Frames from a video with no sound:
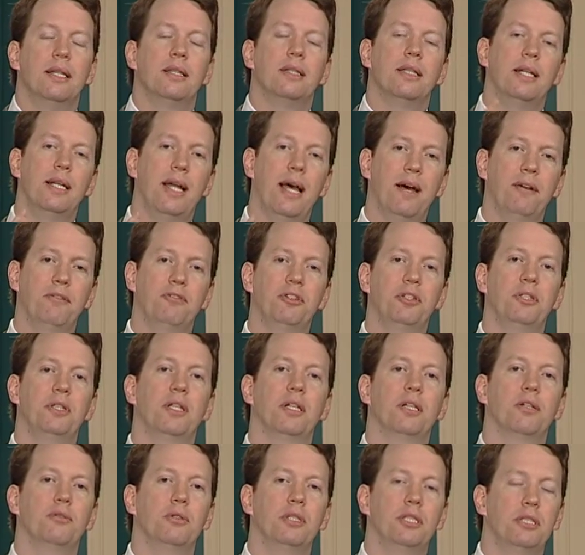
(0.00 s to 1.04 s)
that
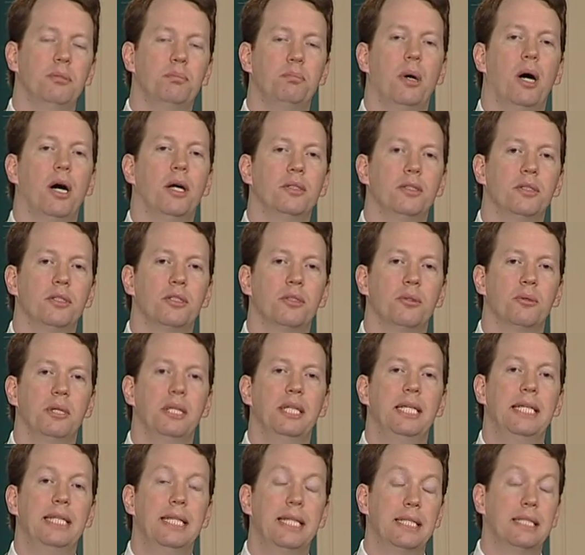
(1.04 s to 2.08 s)
everything responds to it
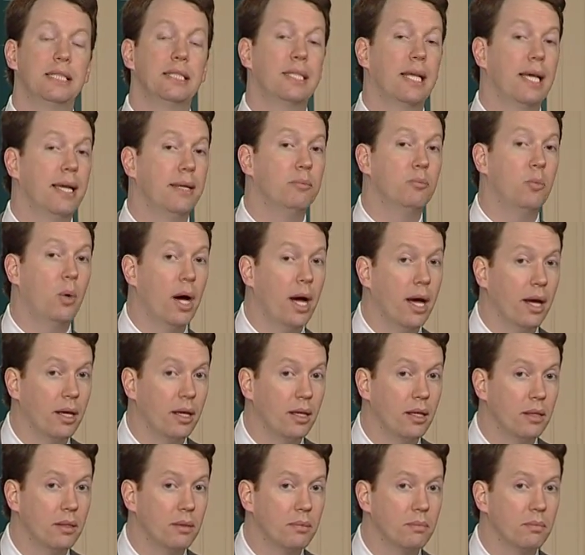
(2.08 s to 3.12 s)
in the same
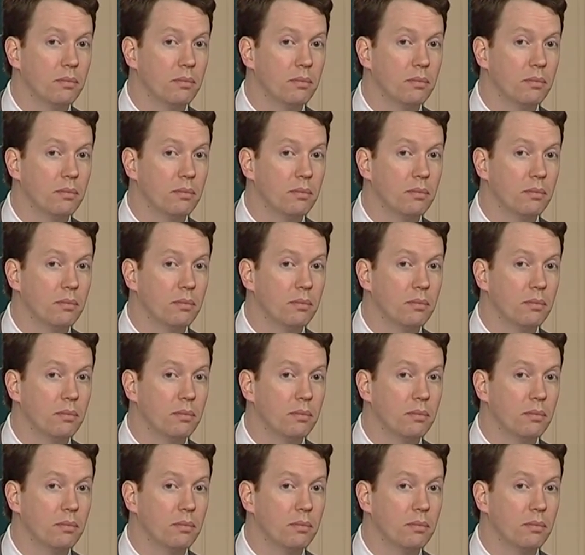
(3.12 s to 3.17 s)
way.